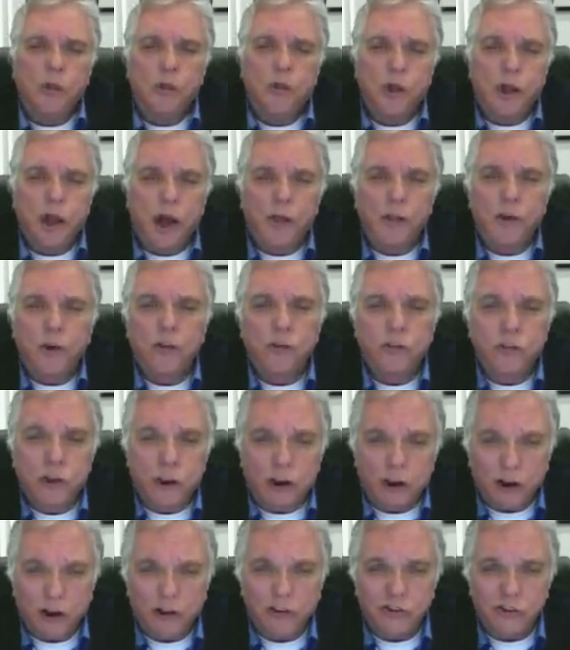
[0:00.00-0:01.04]
the other
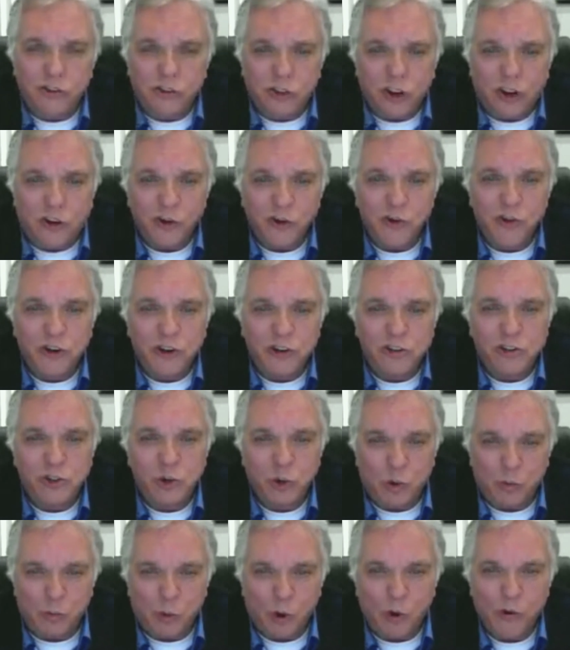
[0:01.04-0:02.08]
select solution is
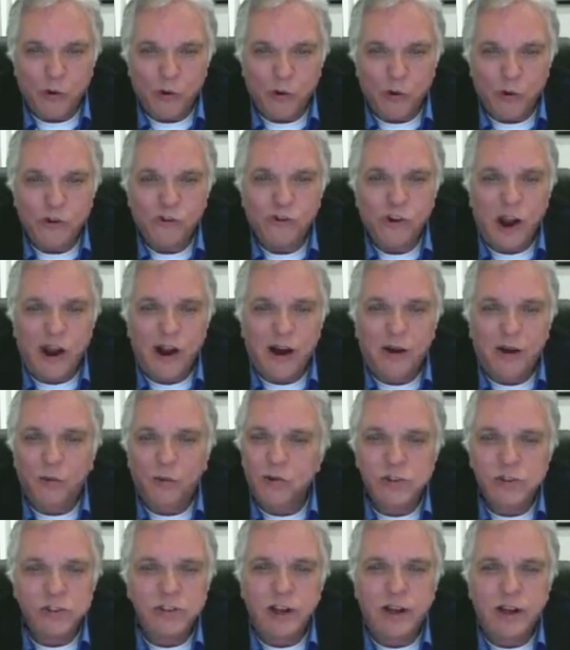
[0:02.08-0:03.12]
to abort the child, which,
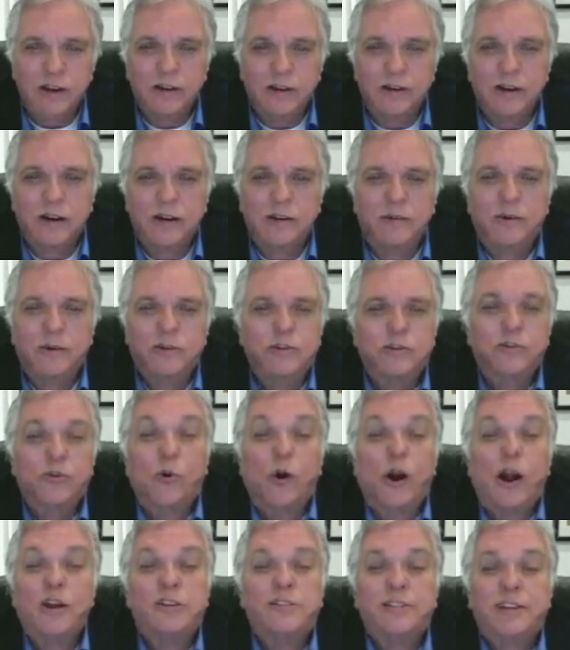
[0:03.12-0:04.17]
yeah. Is, yeah. Uh,
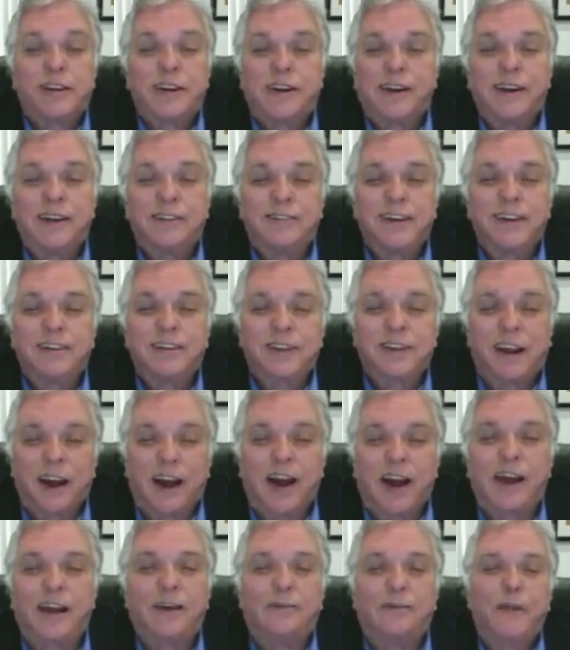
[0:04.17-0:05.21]
crazy. It's, it's
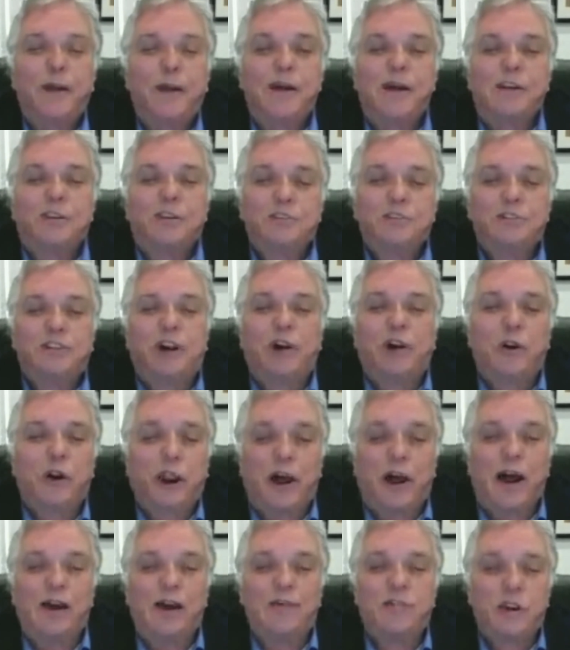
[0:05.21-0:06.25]
like
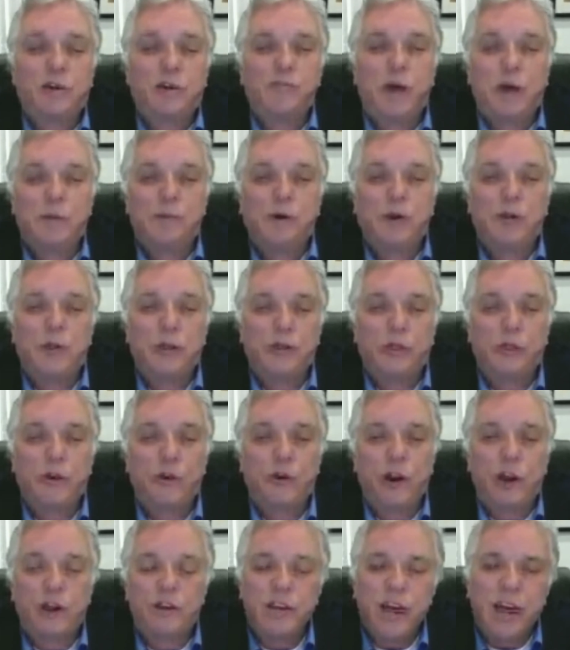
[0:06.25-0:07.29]
sterilizing people in the
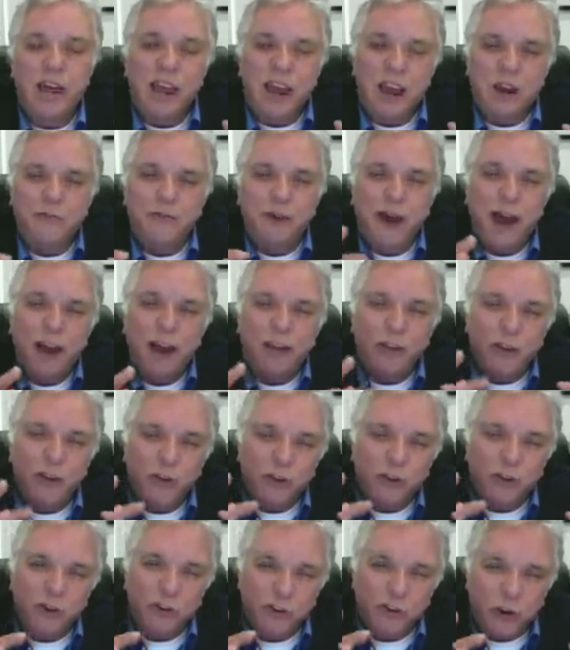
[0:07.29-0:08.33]
30s. In fact,
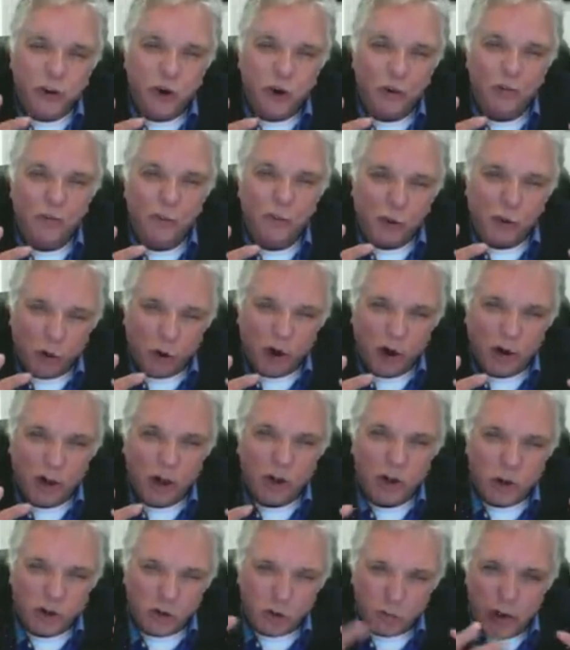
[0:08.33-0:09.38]
there's a term for it. It
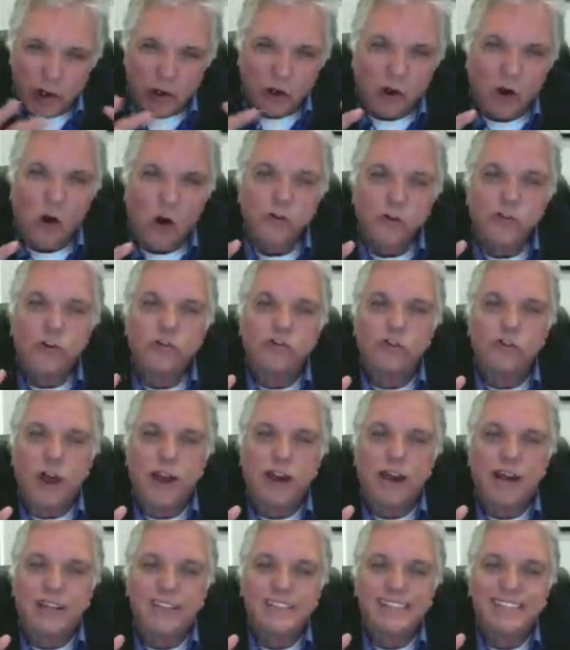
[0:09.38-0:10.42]
used to be called
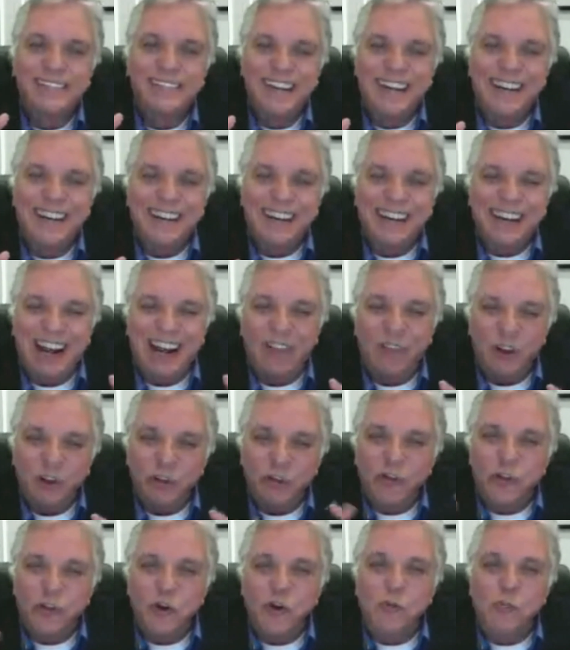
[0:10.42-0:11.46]
eugenics. And
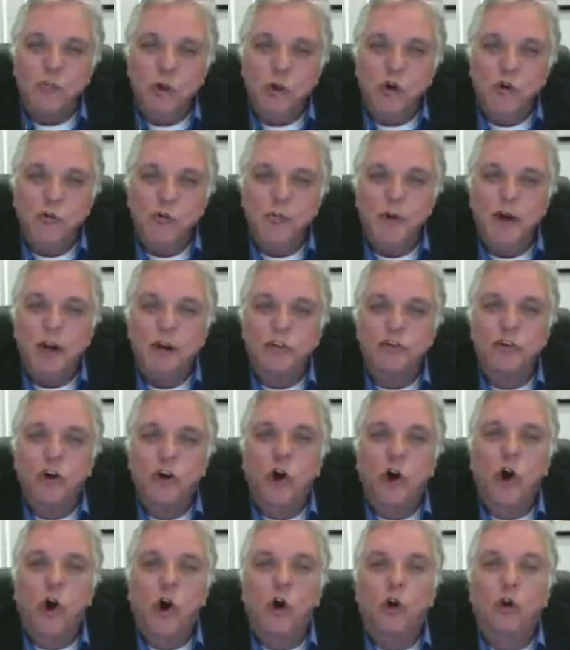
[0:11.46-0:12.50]
this new movement is
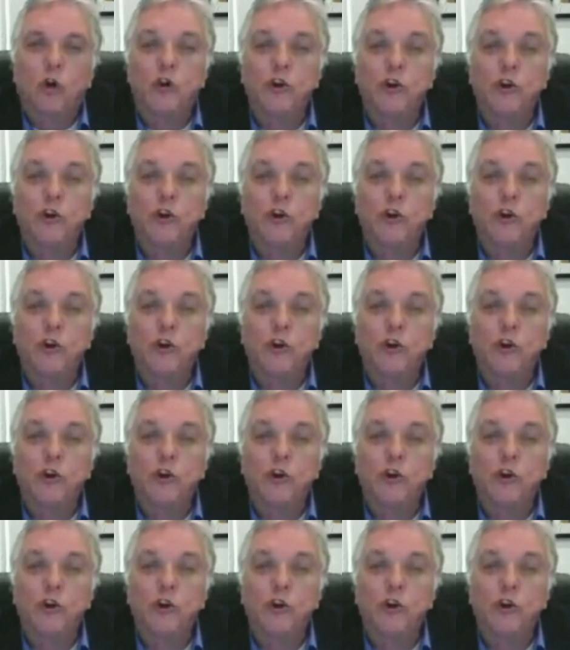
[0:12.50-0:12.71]
called